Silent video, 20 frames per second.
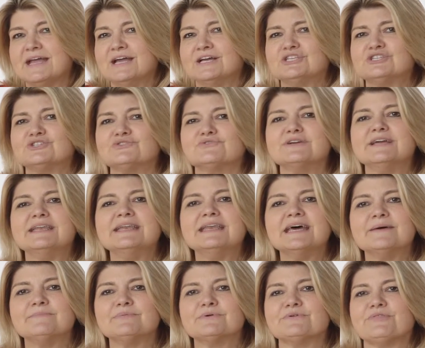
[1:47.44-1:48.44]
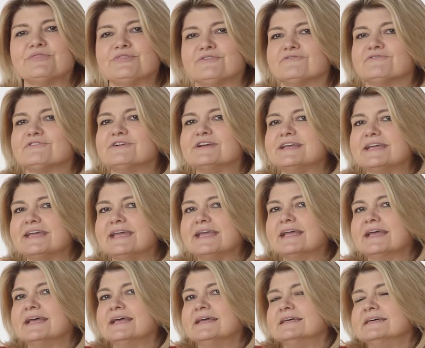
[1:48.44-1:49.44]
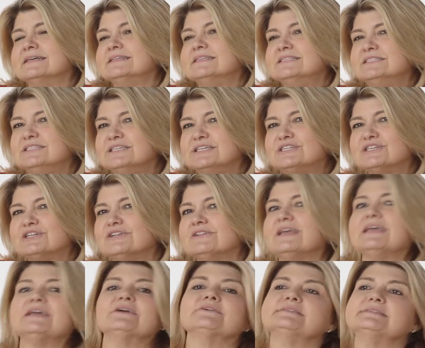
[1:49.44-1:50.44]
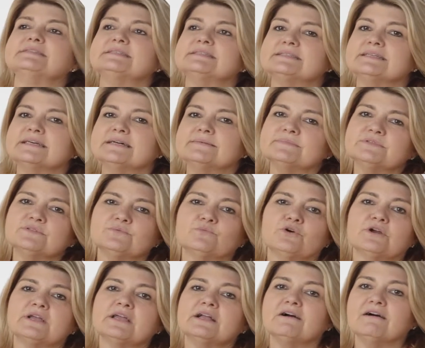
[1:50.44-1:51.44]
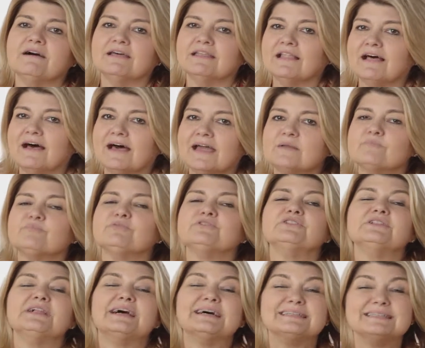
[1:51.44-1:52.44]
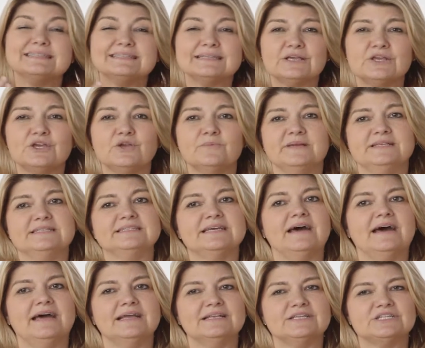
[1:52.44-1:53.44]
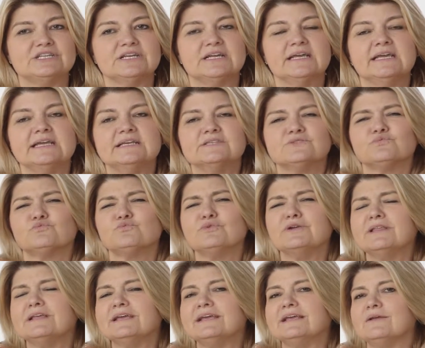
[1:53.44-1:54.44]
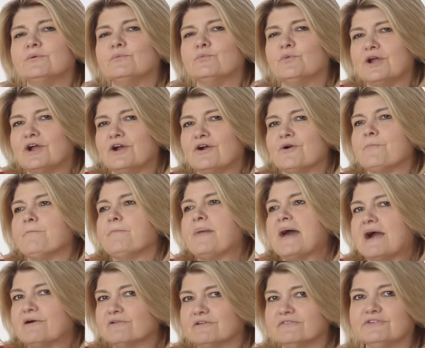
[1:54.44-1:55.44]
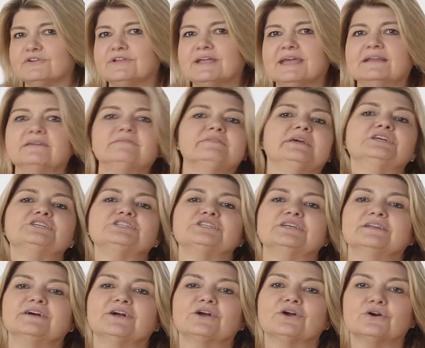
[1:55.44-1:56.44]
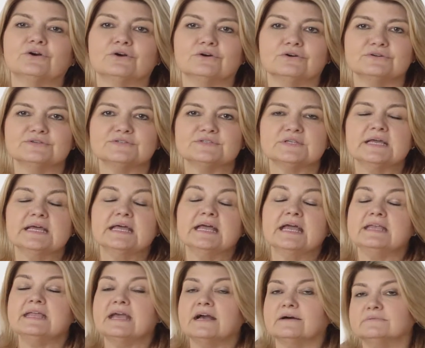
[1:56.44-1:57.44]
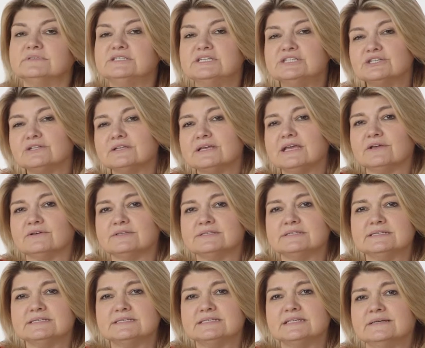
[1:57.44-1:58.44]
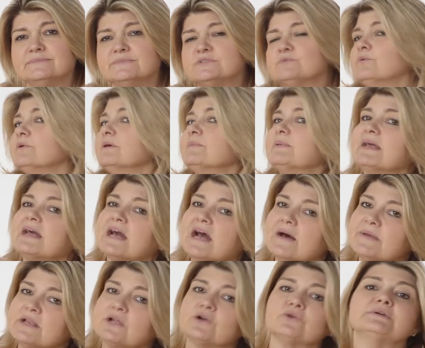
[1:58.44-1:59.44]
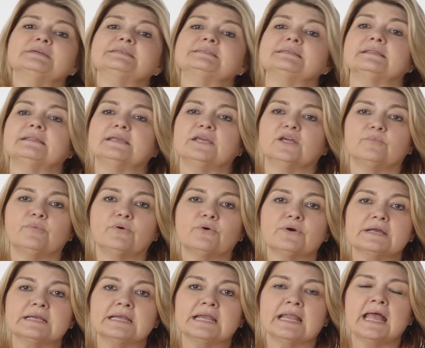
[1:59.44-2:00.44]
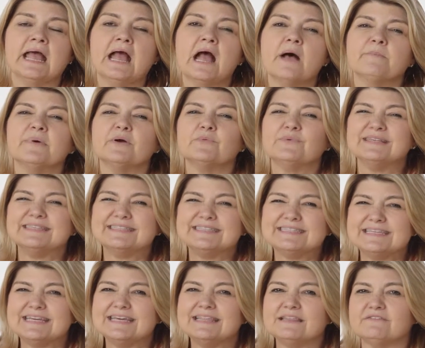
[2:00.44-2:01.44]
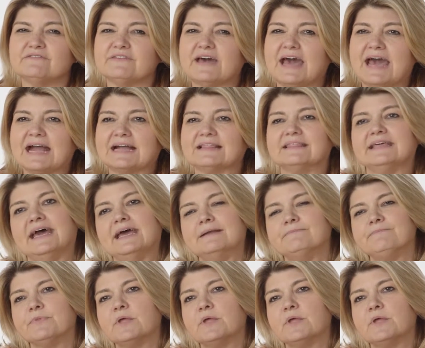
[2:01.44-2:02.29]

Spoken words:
Trend number 3, digital ecosystems, working online, plus the human touch is really where powerful innovation occurs. Now, digital ecosystems will become increasingly important, but we see the fact that